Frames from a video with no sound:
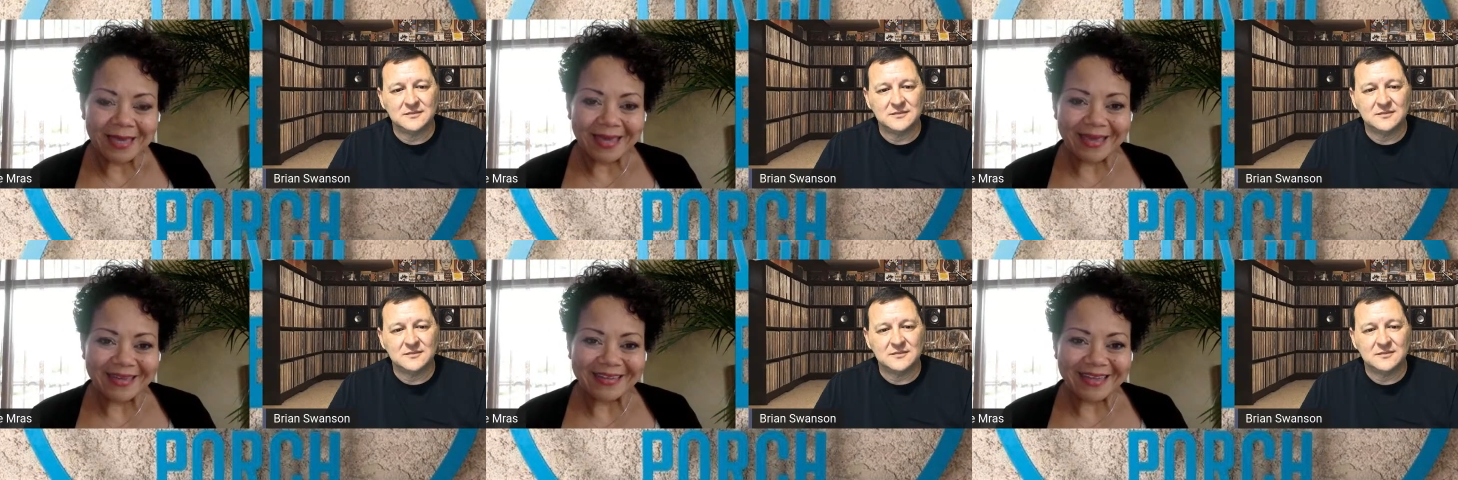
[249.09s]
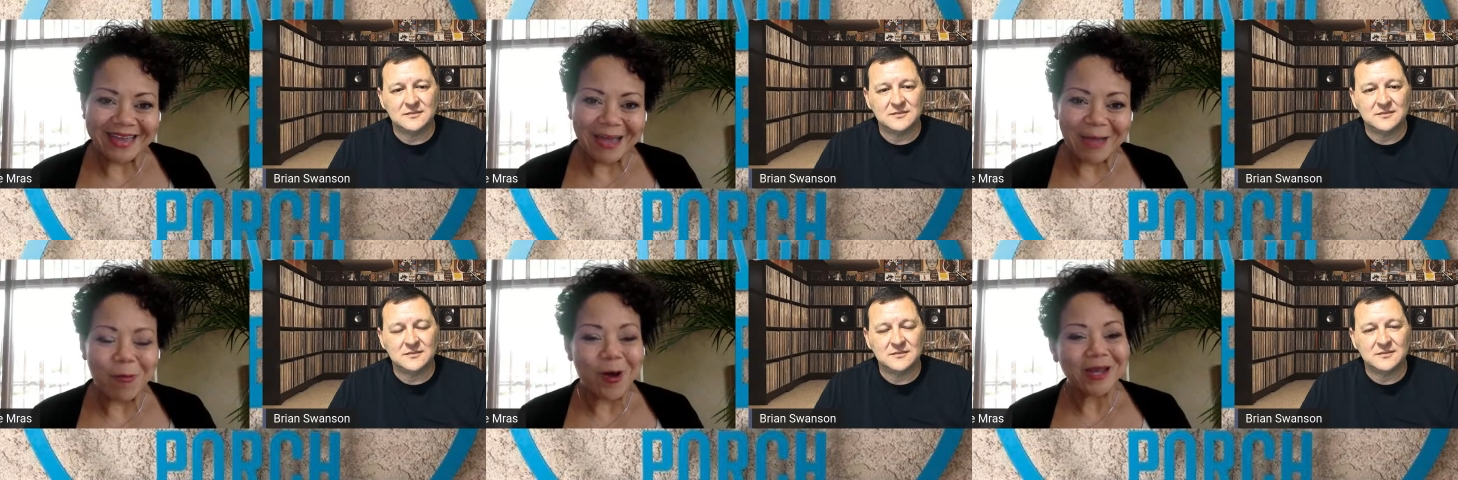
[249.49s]
Speaker 1: And
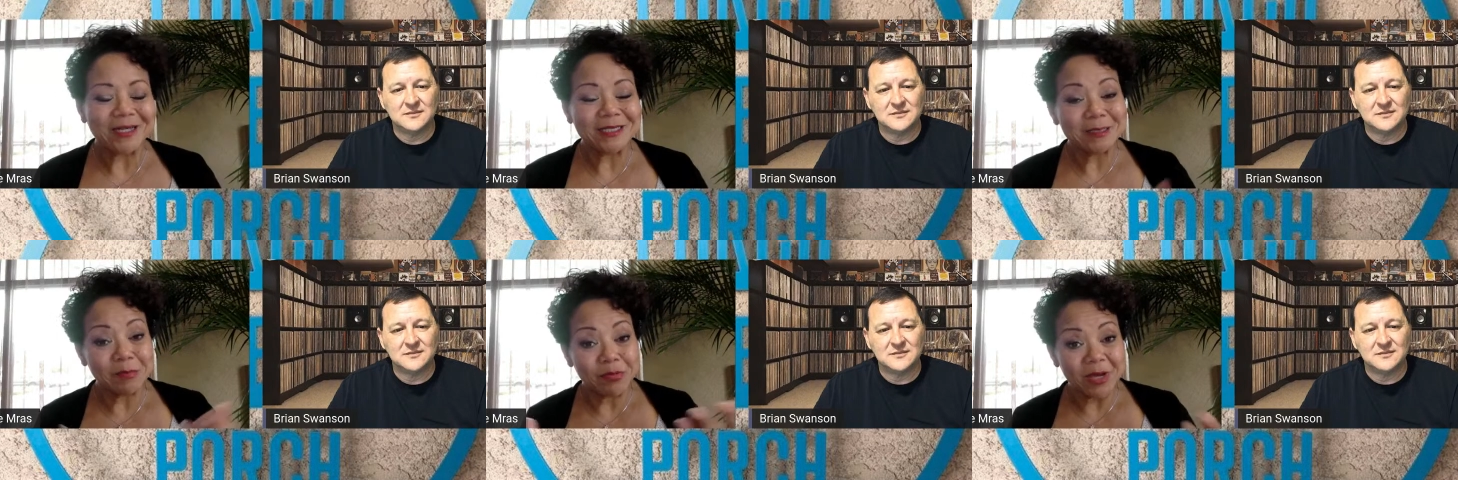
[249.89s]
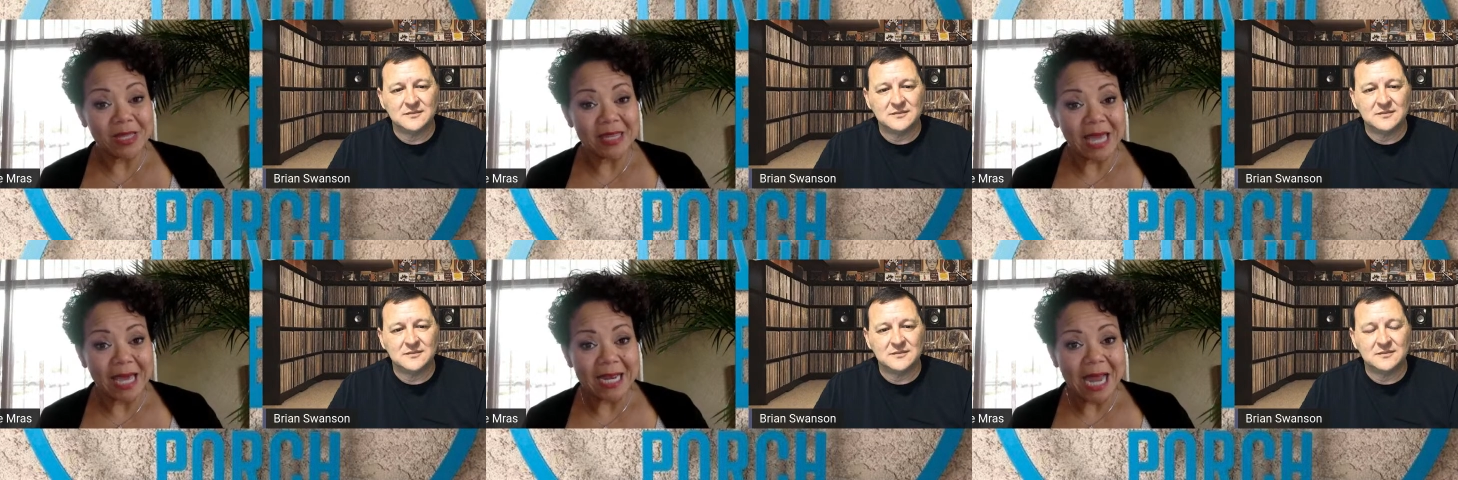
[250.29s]
I wanted to
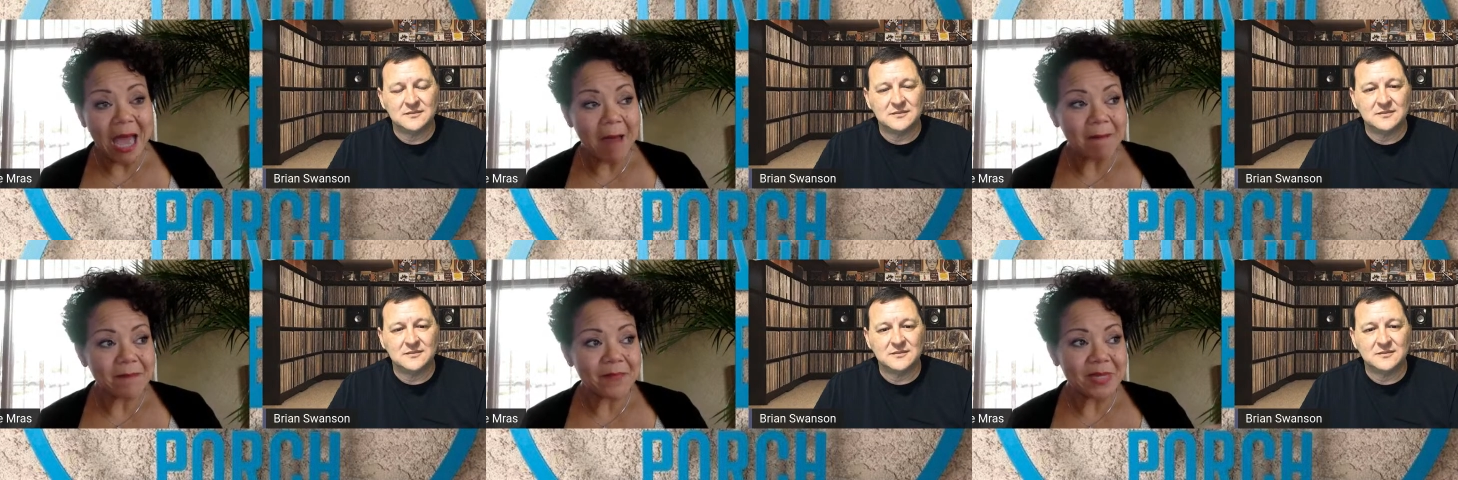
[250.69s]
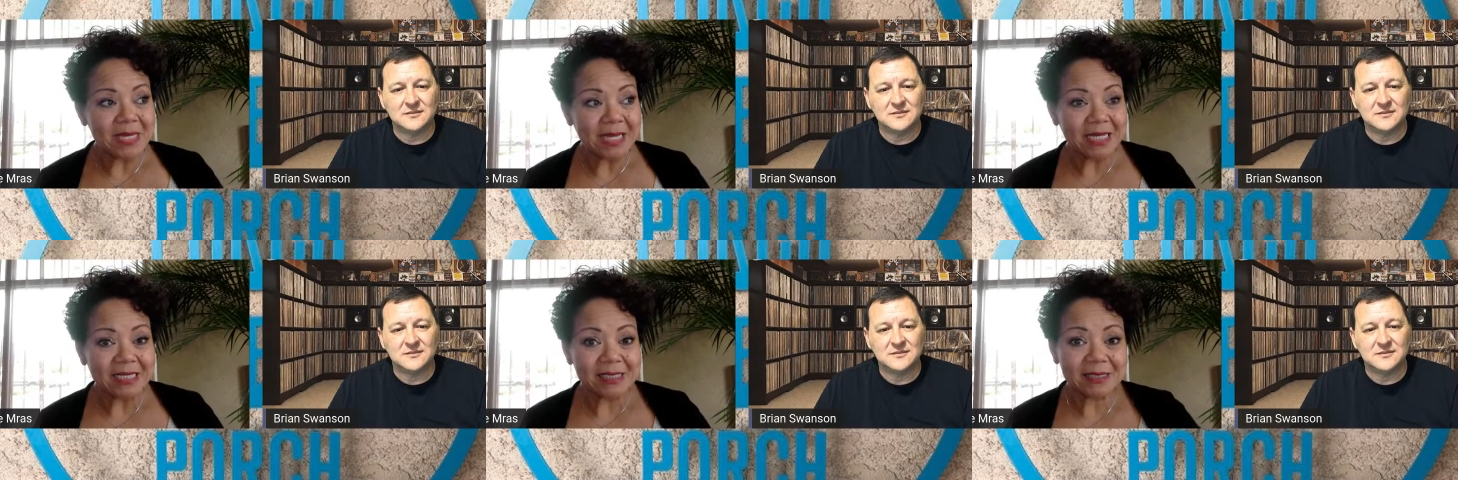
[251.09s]
bring that up
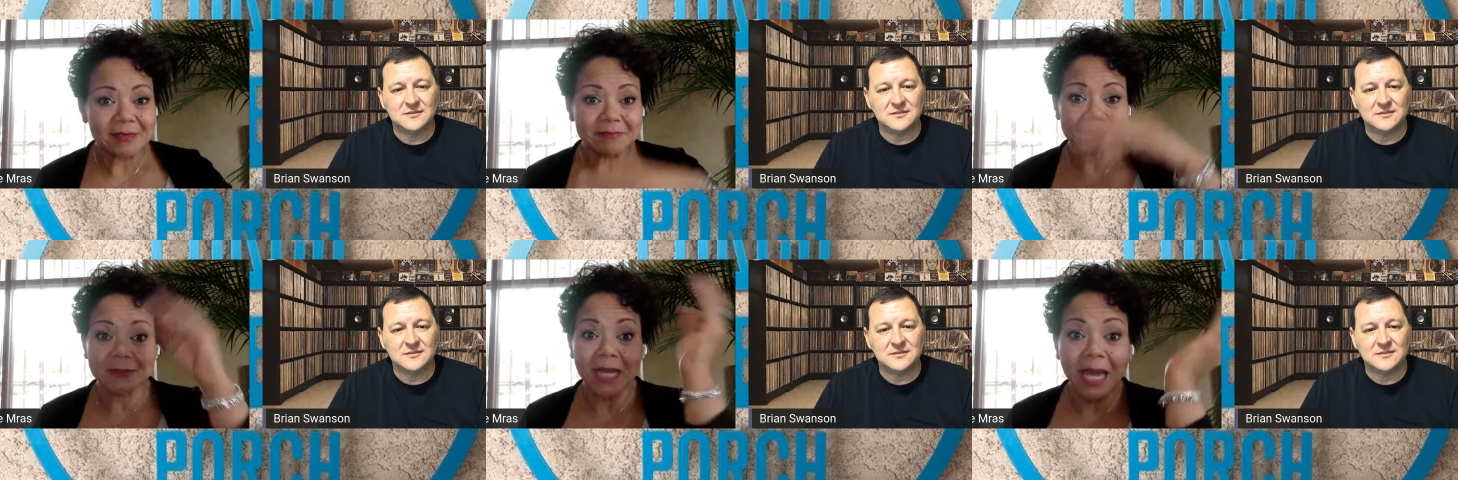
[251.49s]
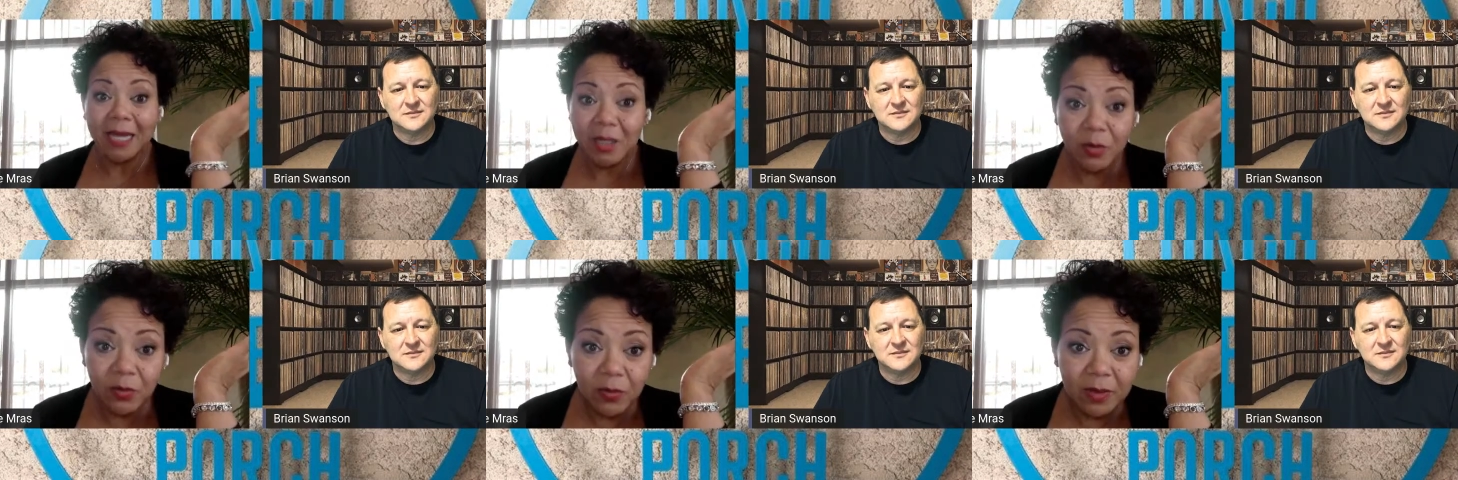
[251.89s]
because
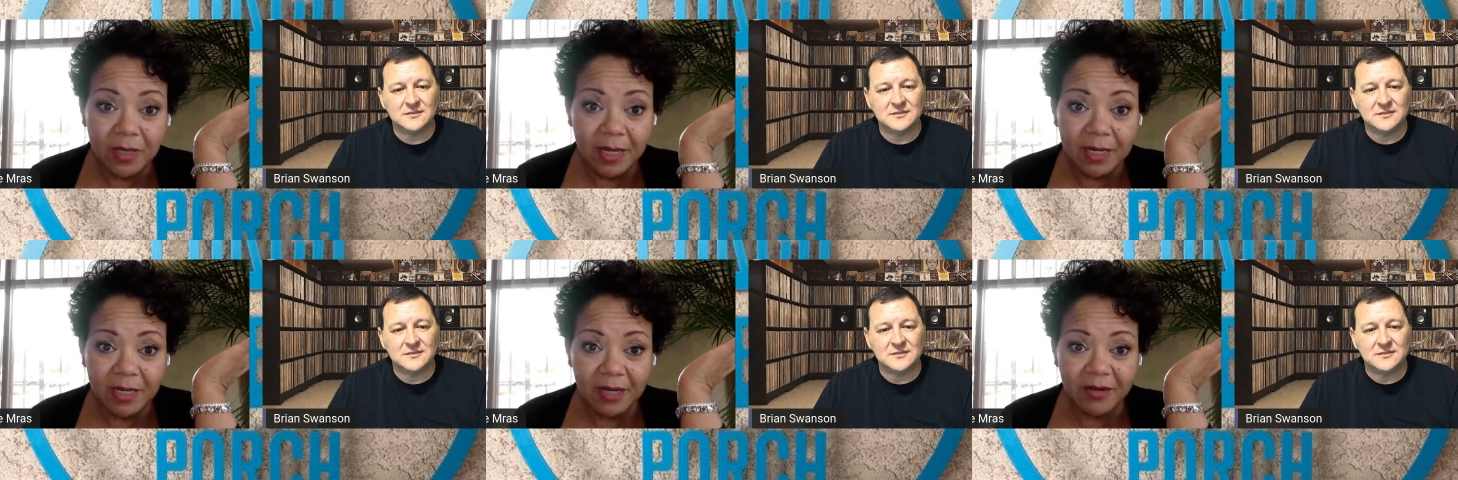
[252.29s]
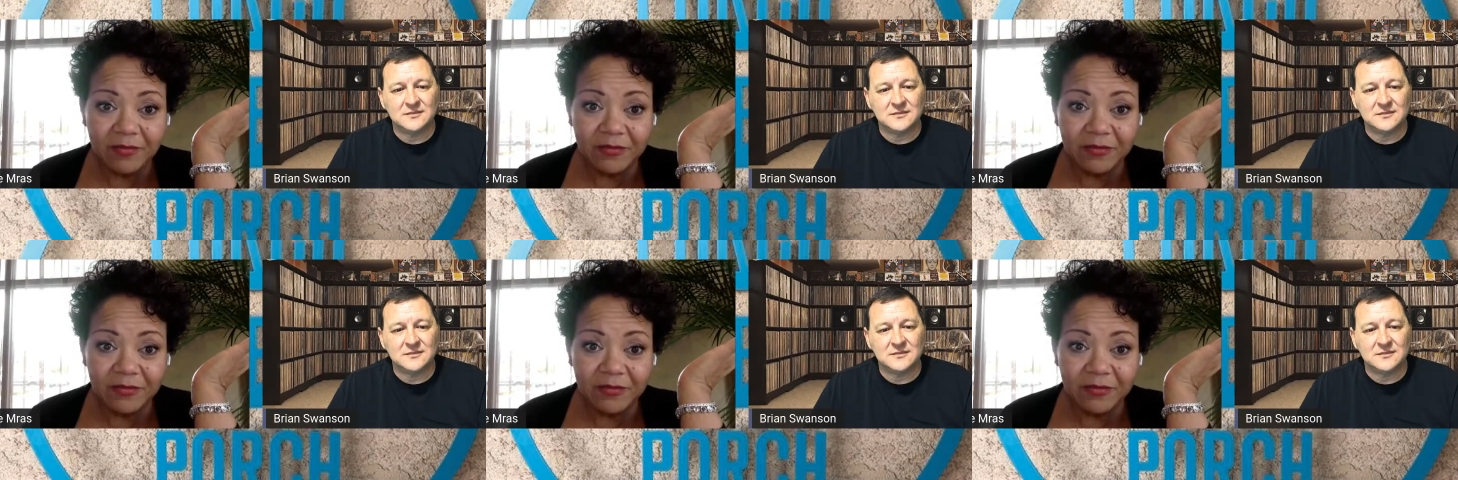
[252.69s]
I go to a lot of